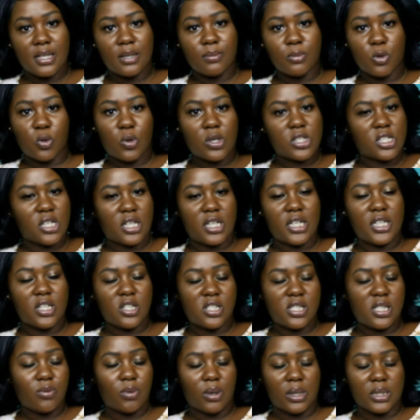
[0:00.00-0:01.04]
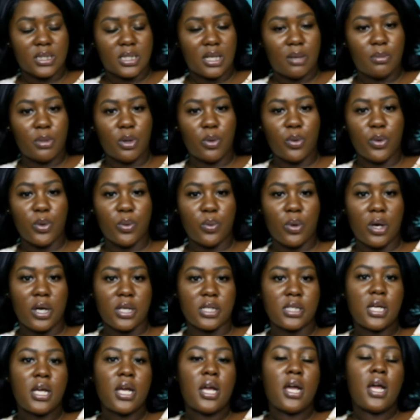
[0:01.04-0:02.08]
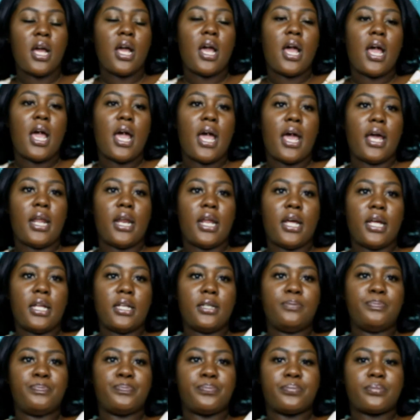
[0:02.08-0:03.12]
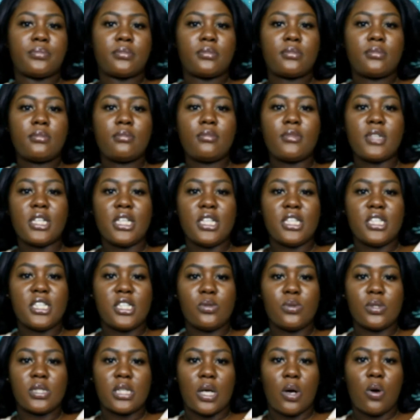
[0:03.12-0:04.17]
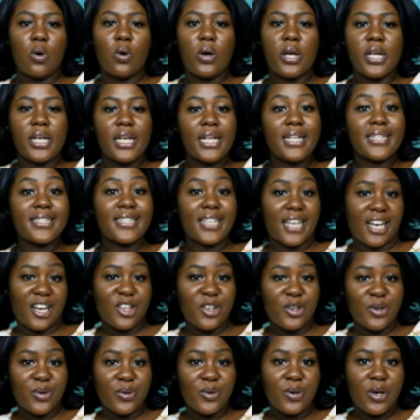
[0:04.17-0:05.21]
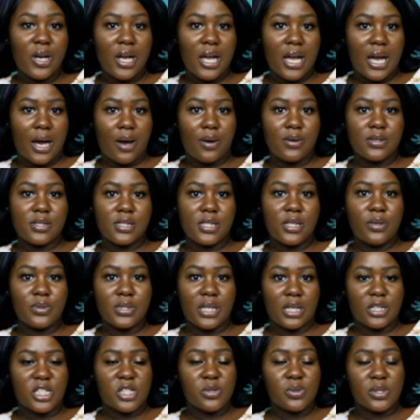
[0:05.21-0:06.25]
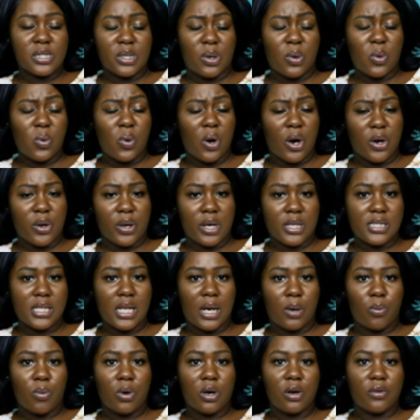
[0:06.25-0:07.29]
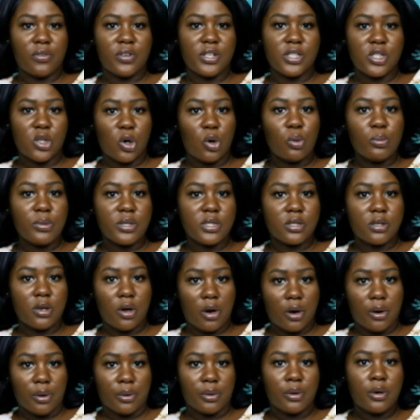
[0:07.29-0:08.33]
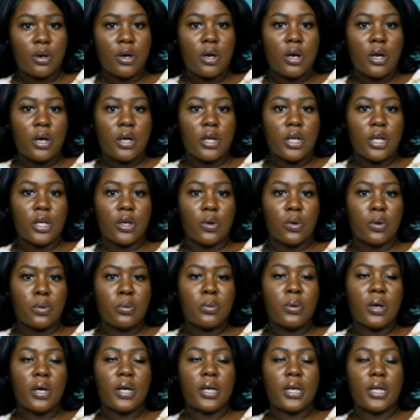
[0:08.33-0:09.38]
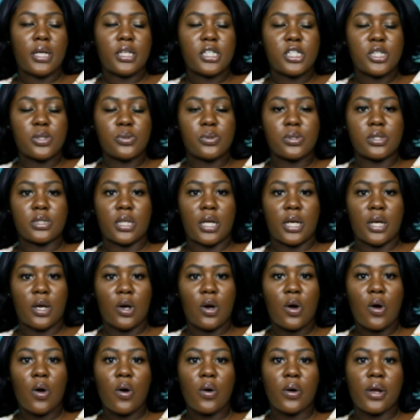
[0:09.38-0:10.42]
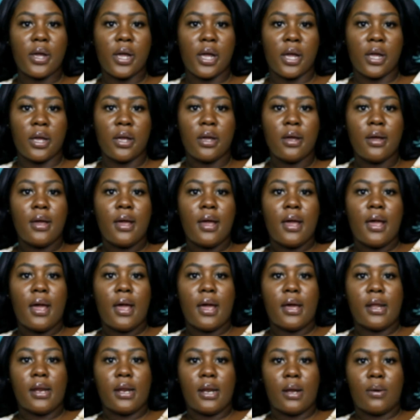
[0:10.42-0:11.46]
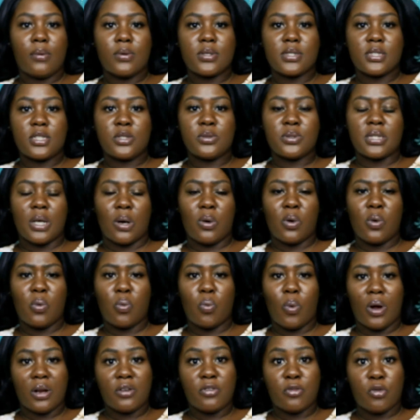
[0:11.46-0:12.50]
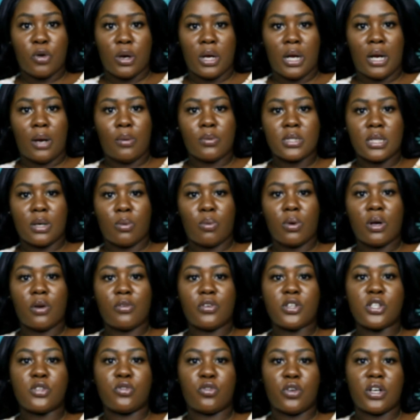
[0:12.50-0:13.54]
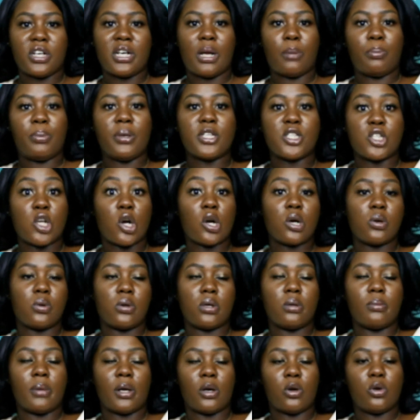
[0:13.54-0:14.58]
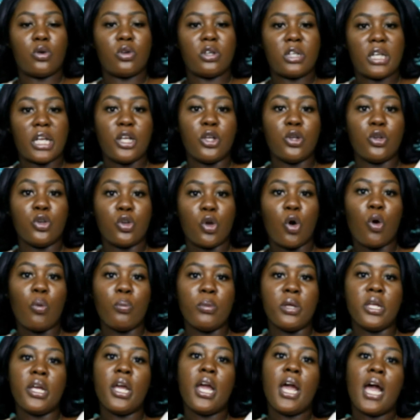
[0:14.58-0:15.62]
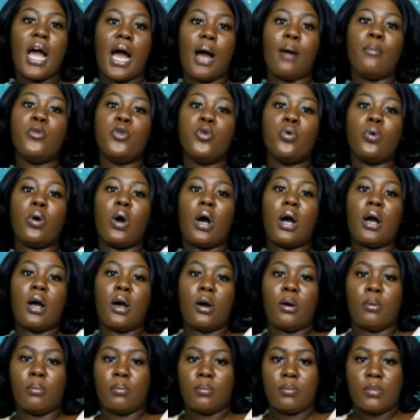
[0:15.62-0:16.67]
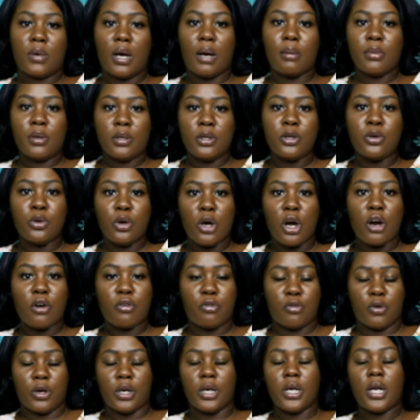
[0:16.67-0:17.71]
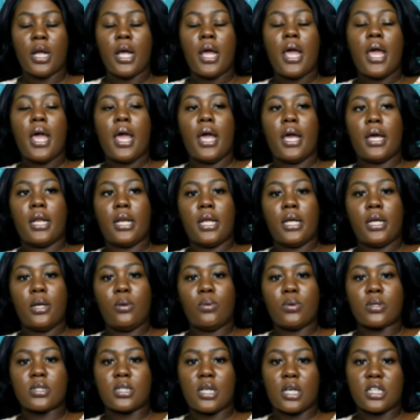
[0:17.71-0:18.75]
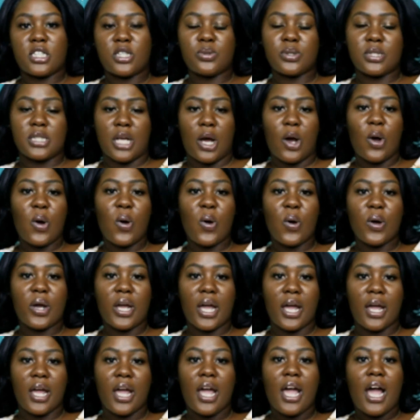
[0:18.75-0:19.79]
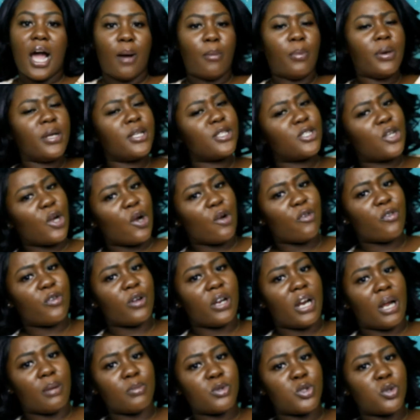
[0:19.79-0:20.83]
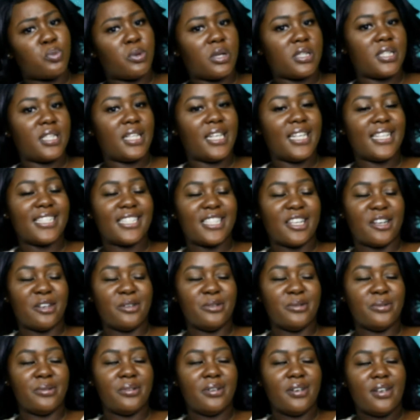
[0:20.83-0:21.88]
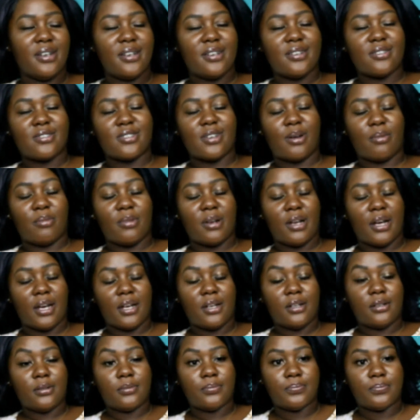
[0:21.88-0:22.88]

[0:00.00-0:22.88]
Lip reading: him questions. He just didn't want to tell me who you were. And then she was like, oh, he didn't tell you? She was like, who are you? I said, I'm one of his homies' girl, you know? And then she was like, oh, okay. And then she was like, what friend? And I was like, one of his friends that played soccer with him. I don't think you know me. I'm a new girlfriend. And then she was like, oh, okay. I'm his girlfriend. I'm surprised he didn't tell you. So I'm like,